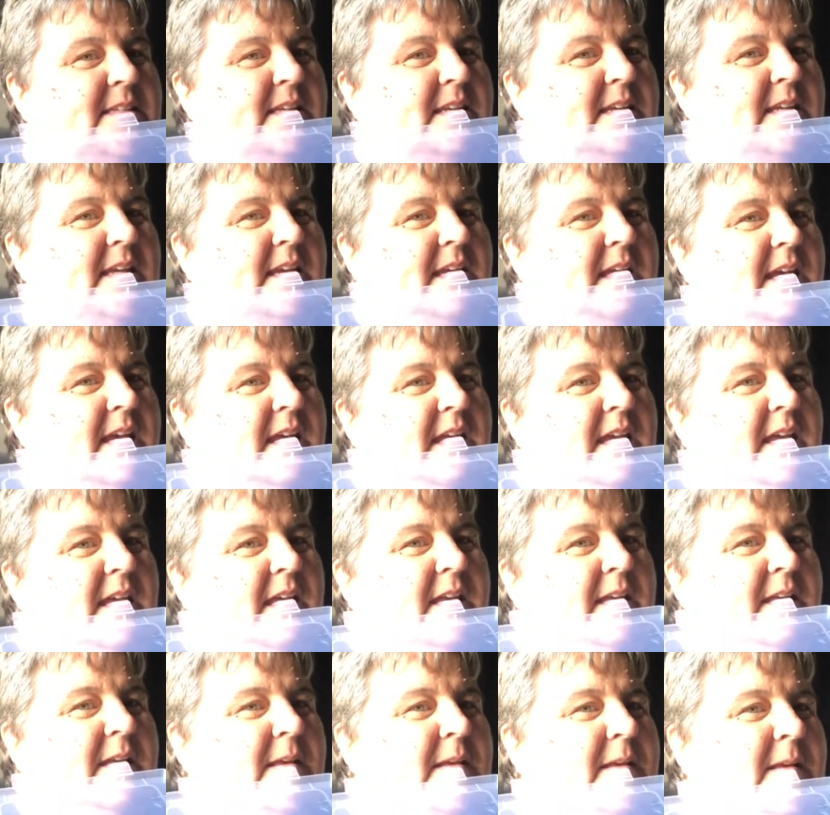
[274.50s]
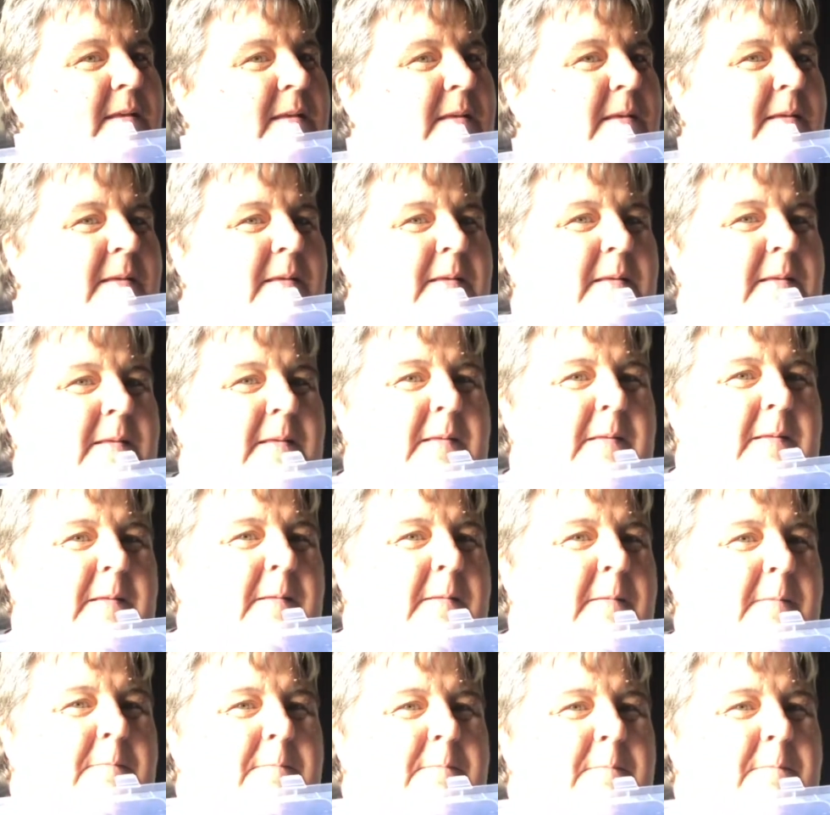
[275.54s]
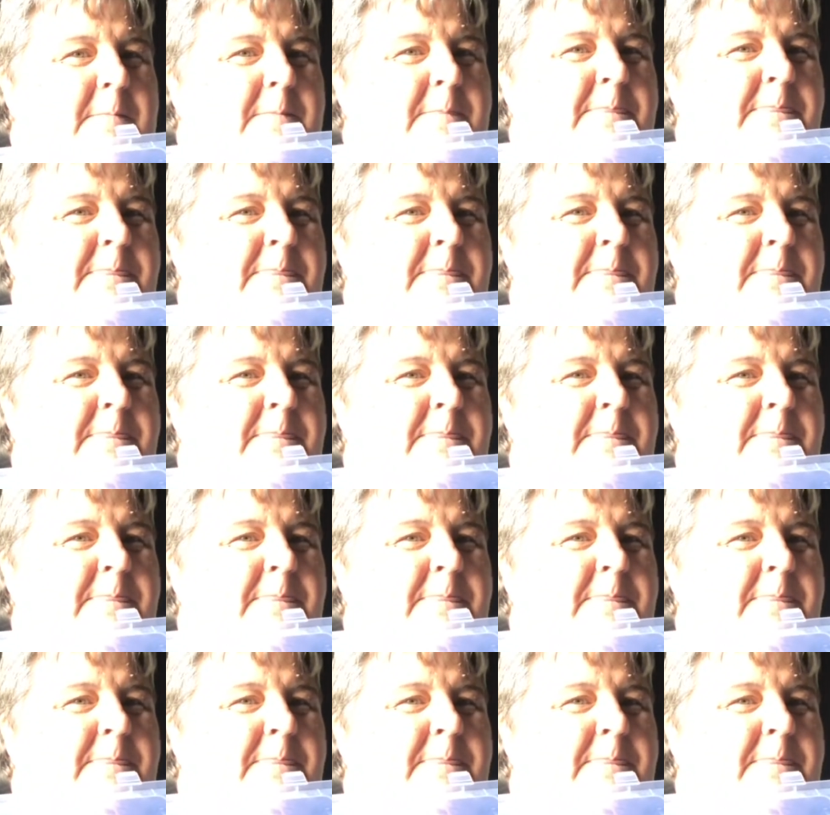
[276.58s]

We could find a yellow-green.